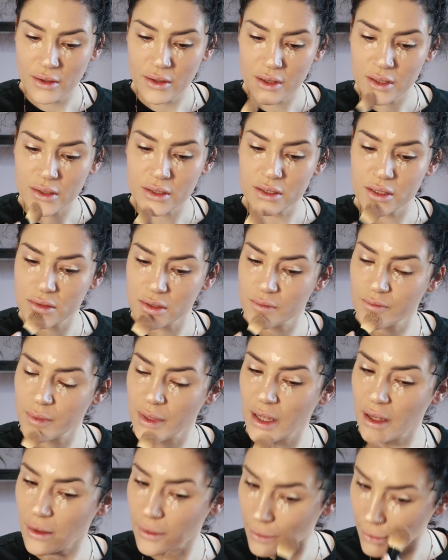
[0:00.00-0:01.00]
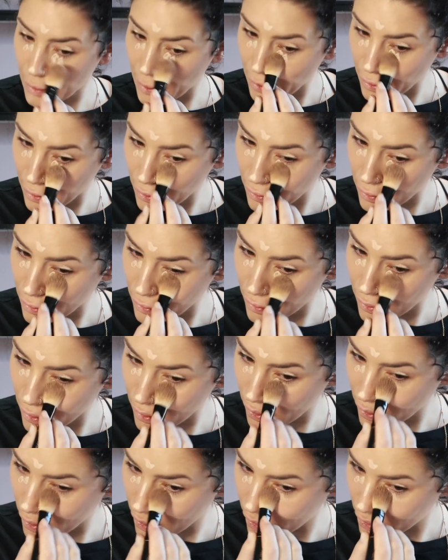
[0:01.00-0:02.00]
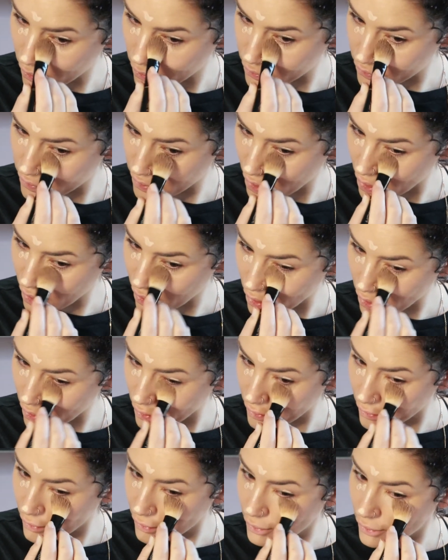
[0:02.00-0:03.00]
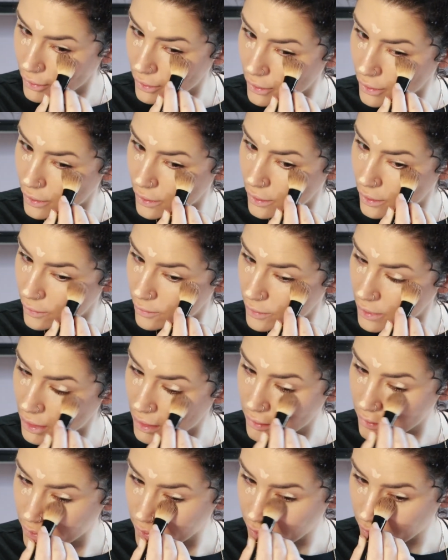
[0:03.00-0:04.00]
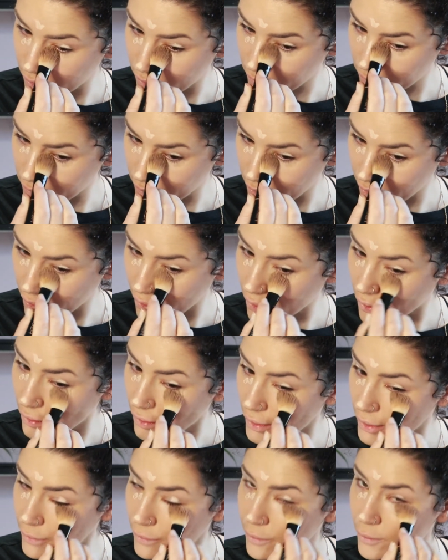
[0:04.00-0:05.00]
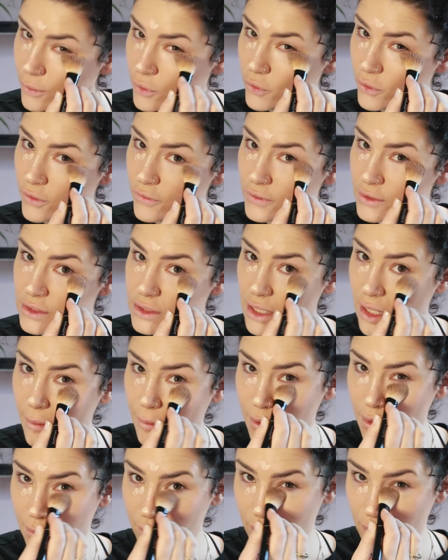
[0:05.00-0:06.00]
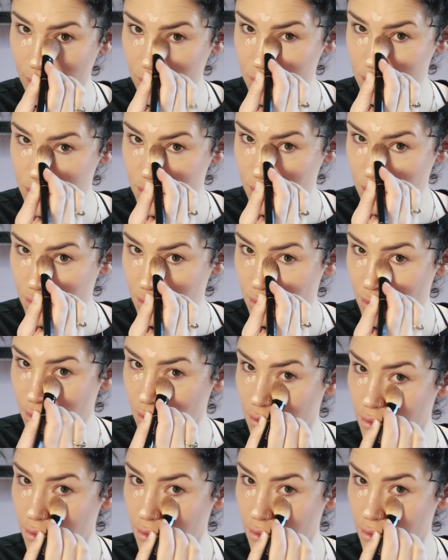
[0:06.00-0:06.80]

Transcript: And just pat that in, gently blending under the eye, more of a tapping motion.